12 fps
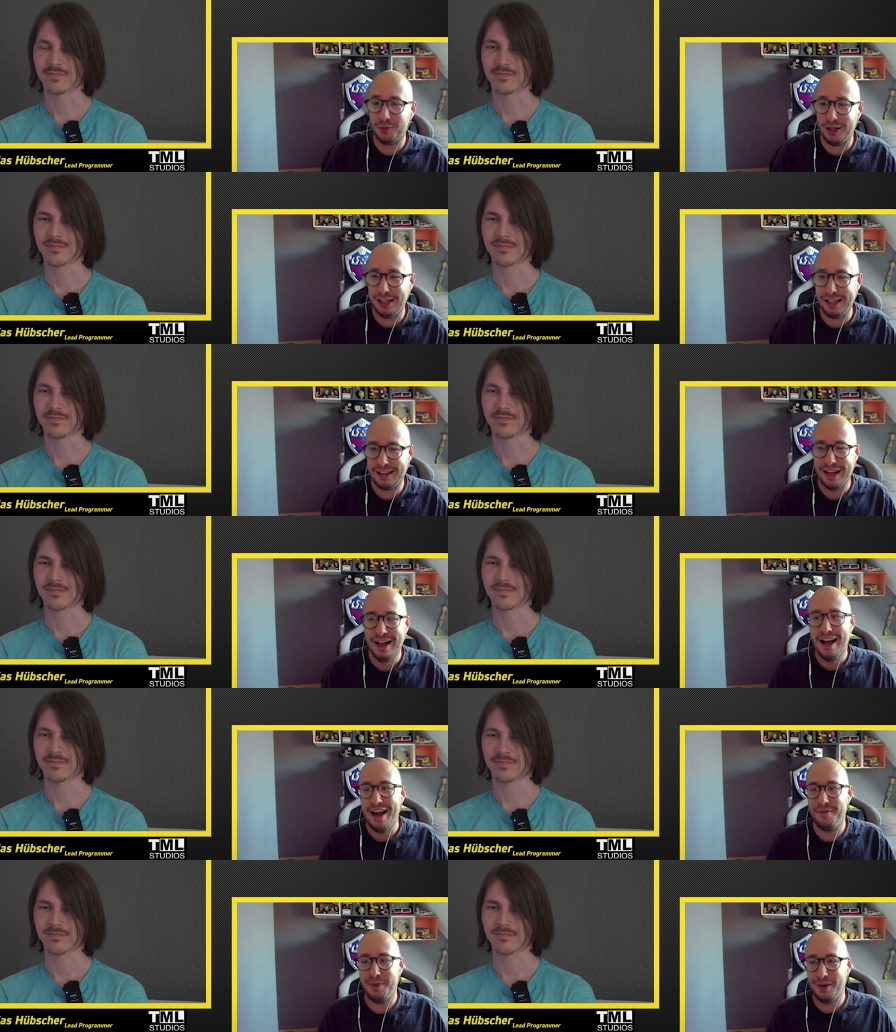Speaker 1: released,
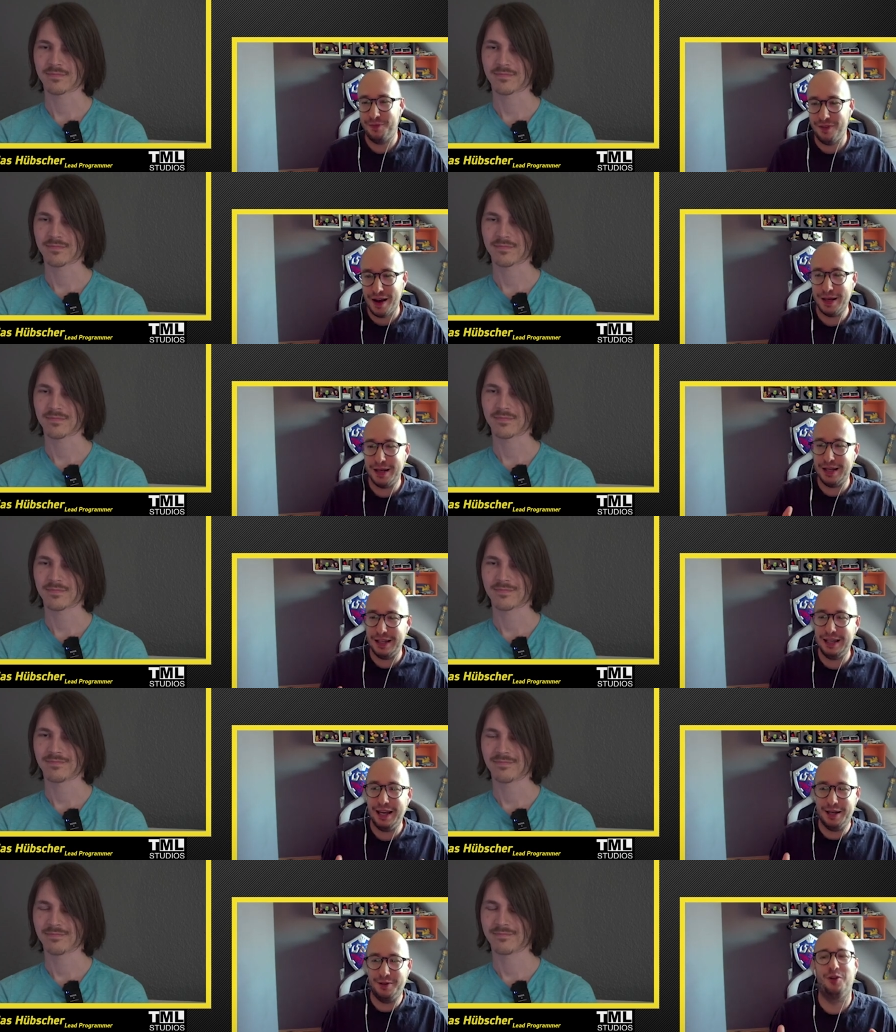and we finally
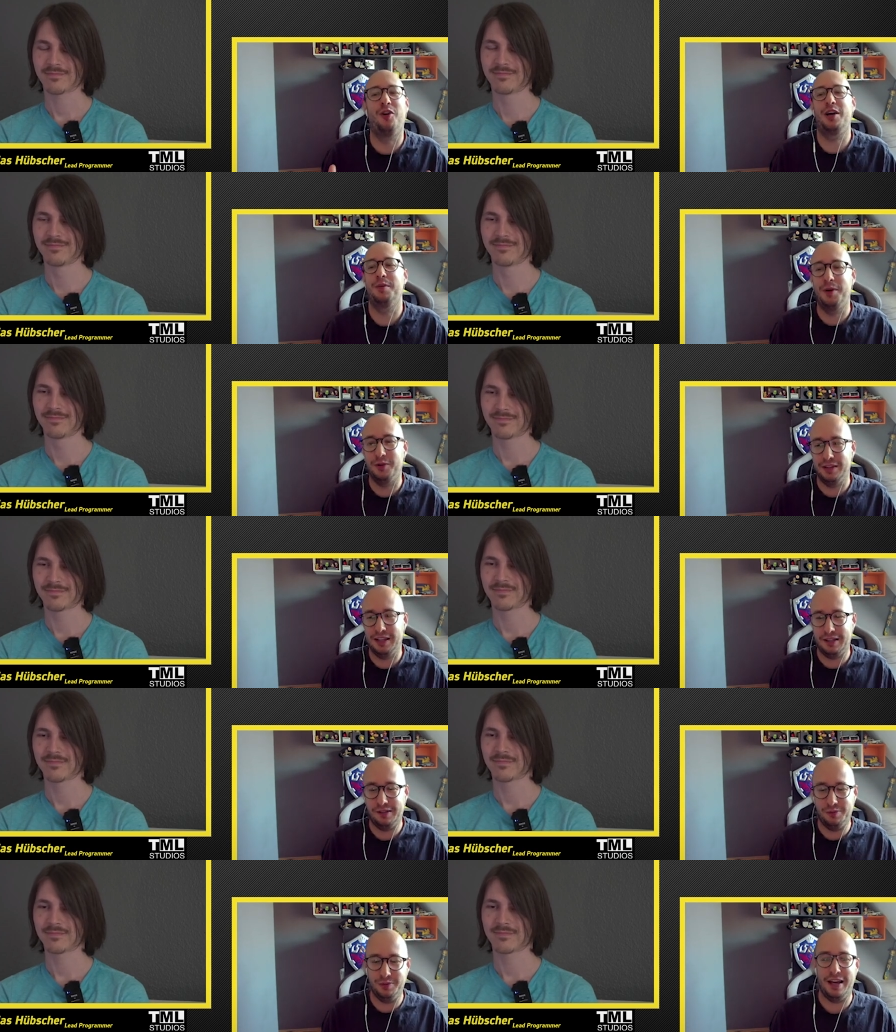can talk about it
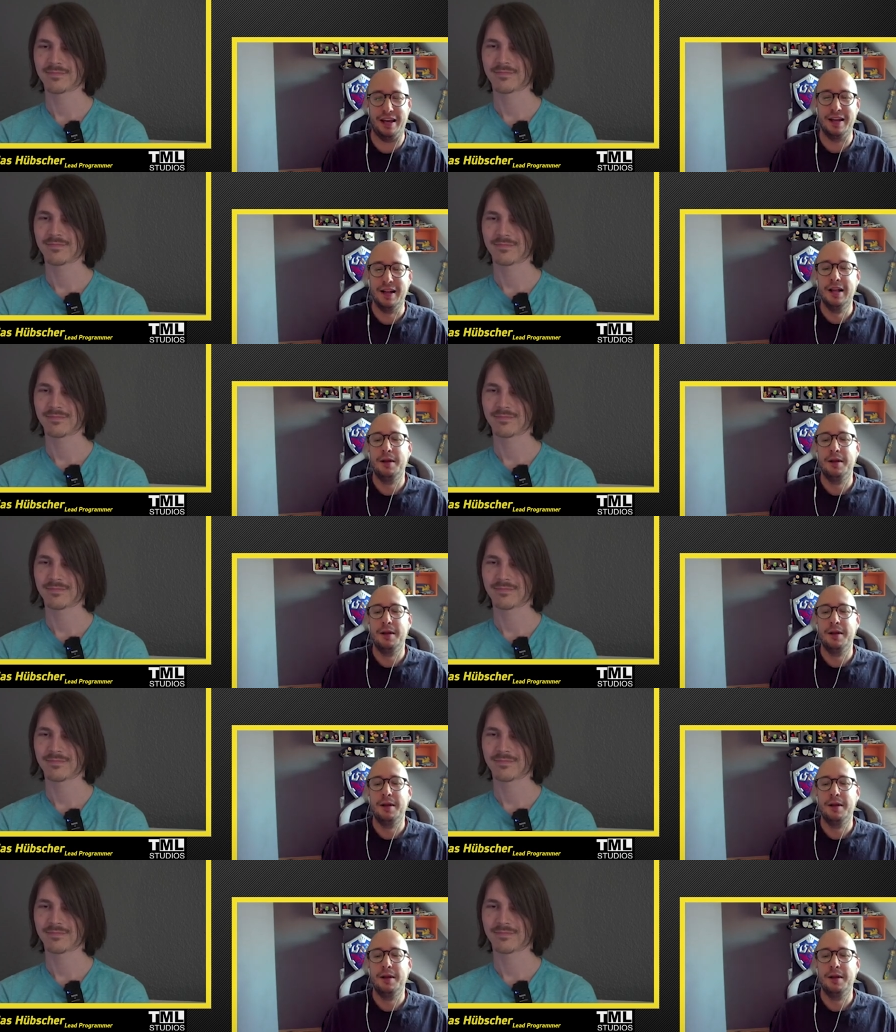today.